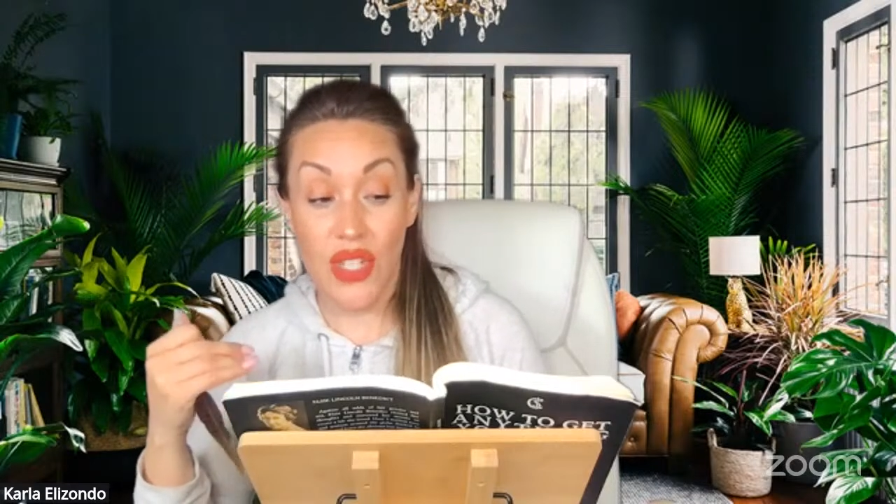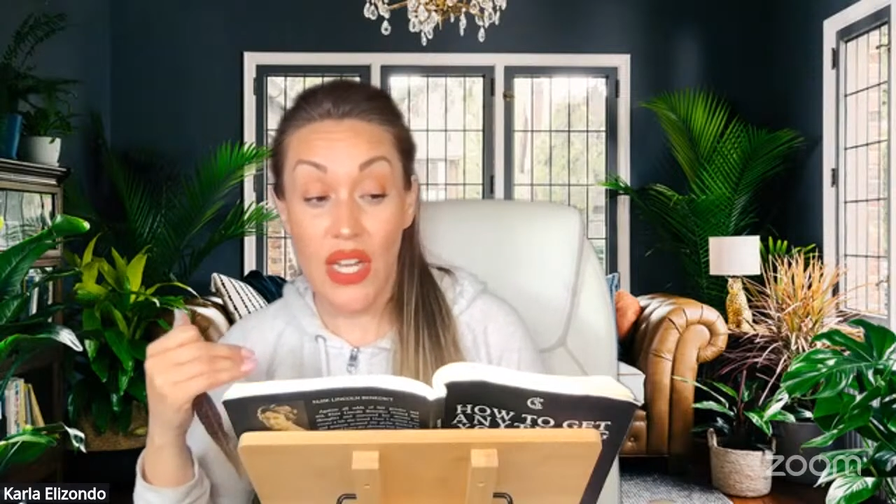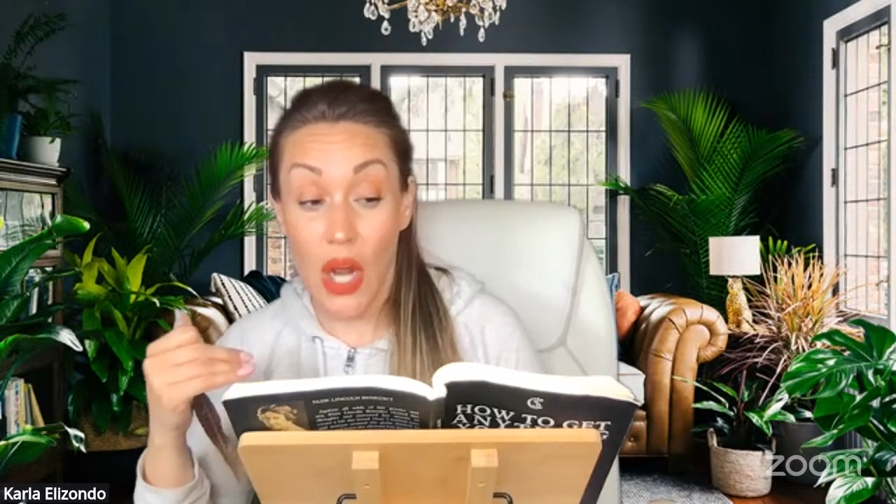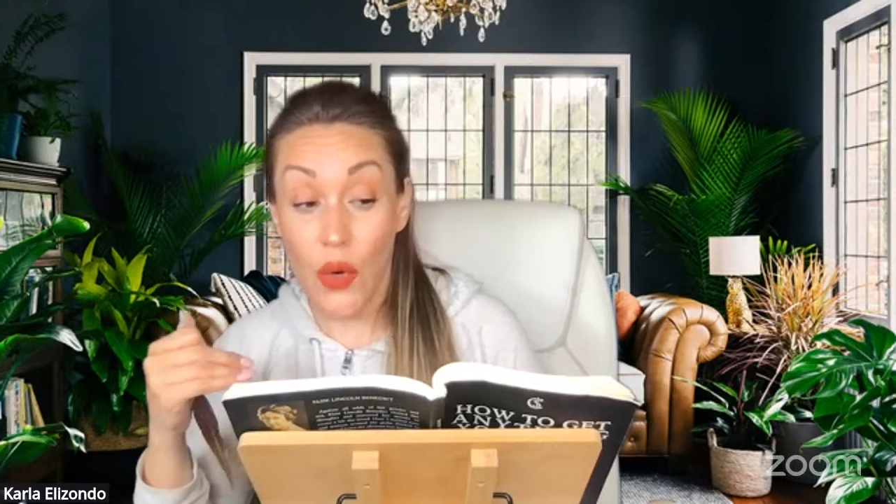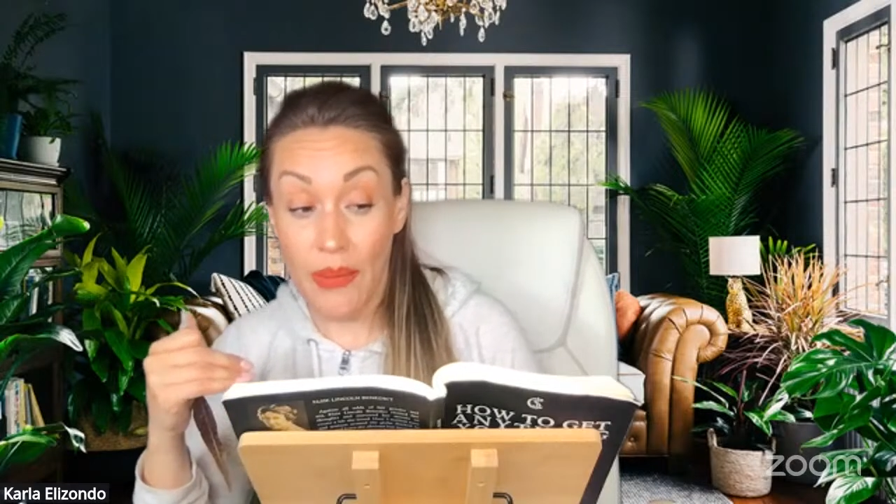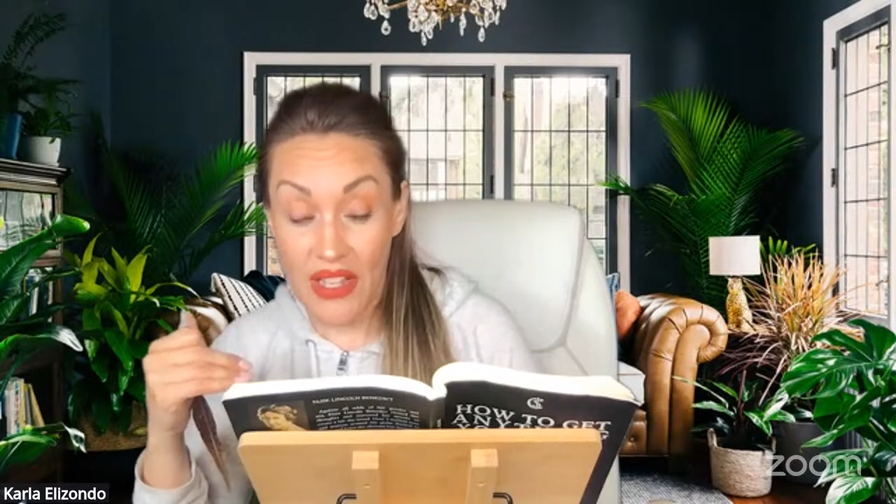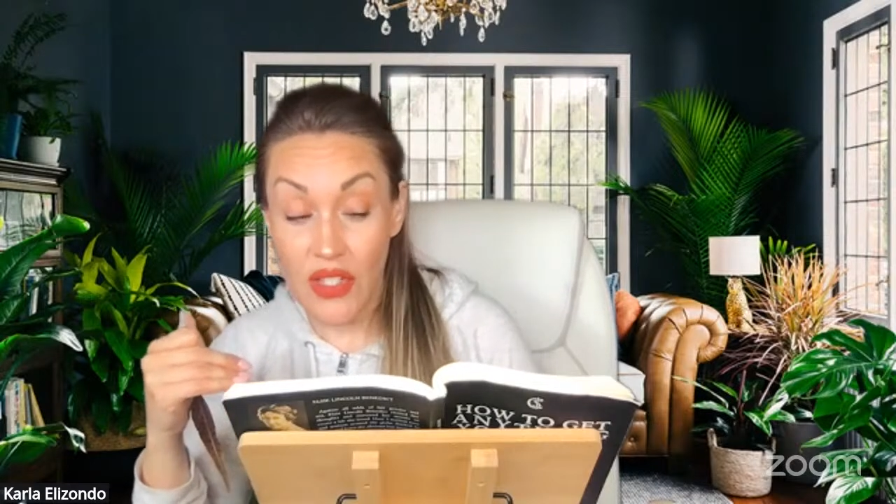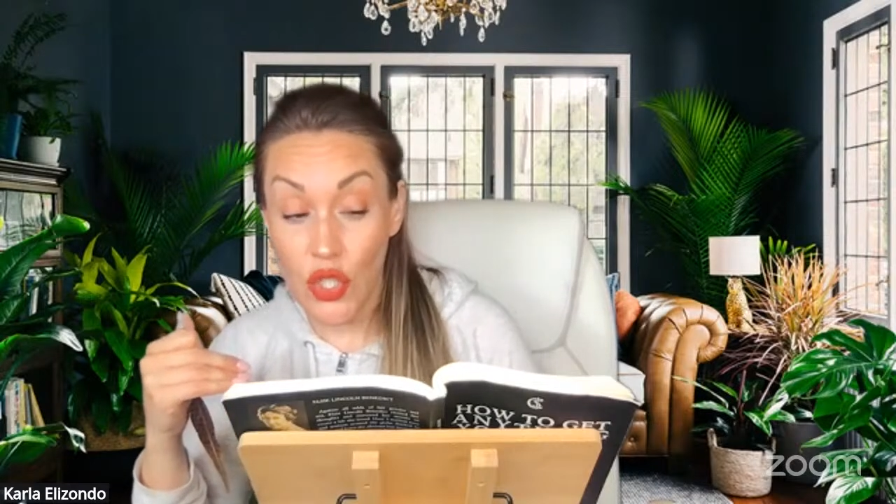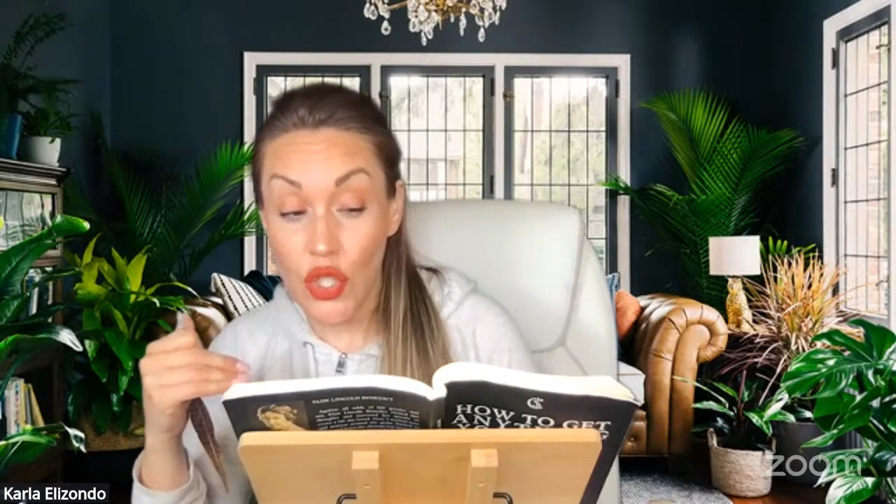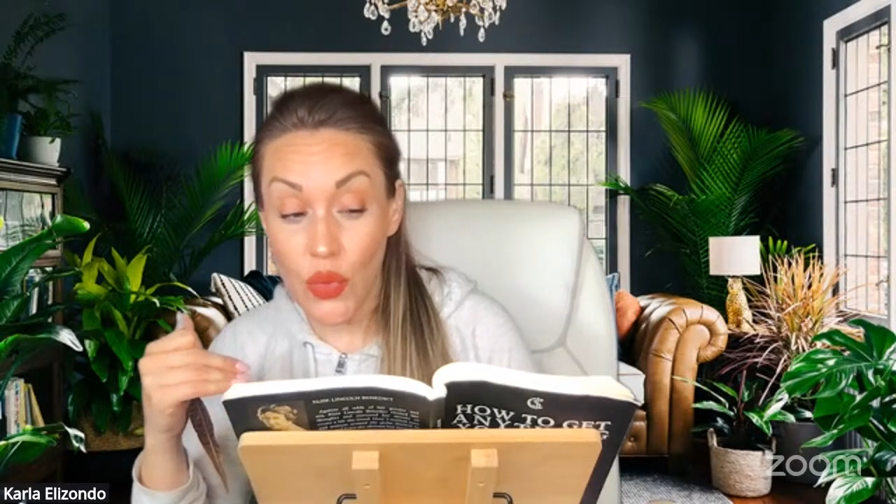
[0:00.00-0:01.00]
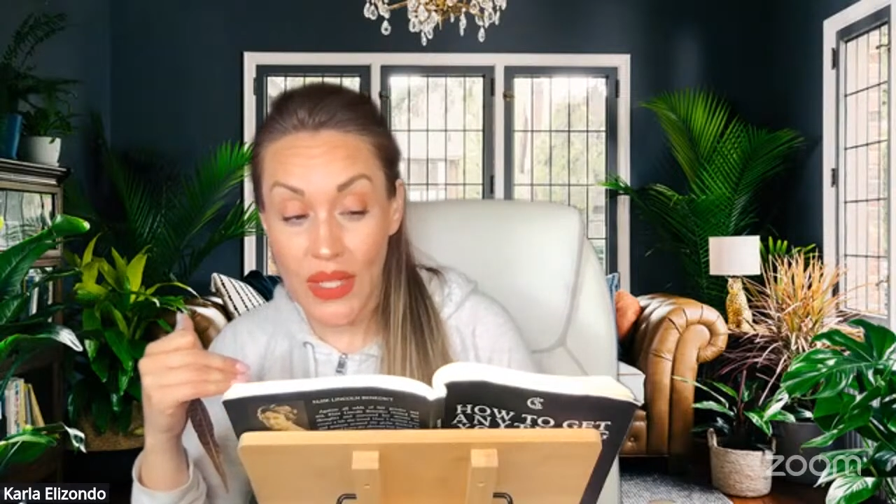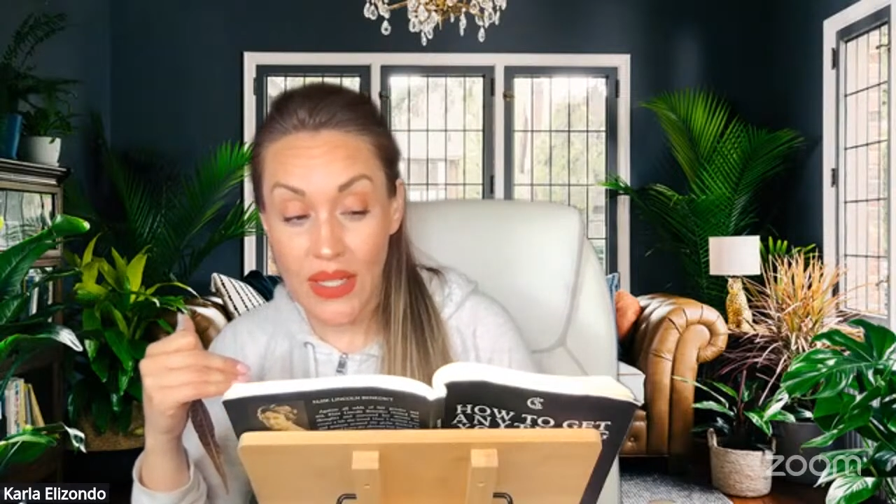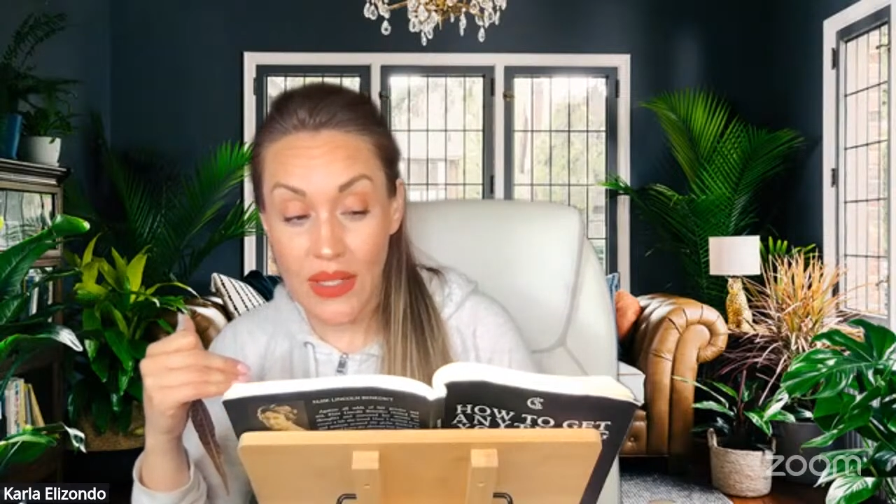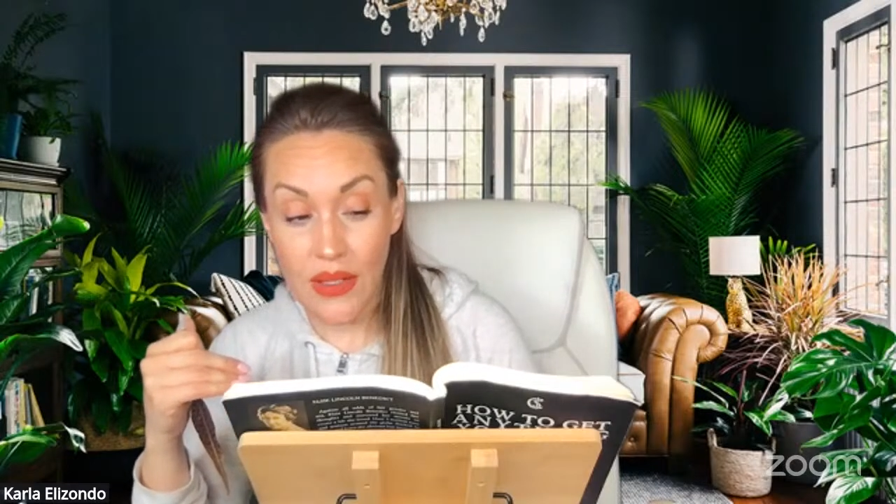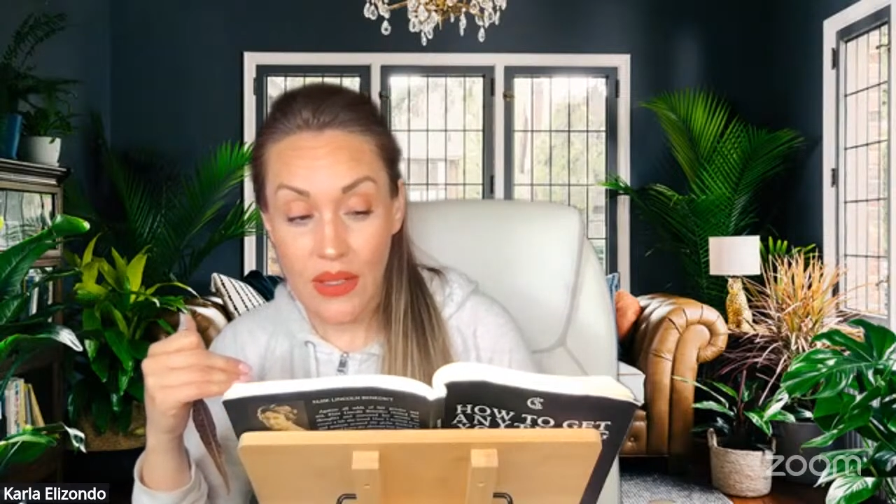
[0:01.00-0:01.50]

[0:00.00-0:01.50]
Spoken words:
in our message to it,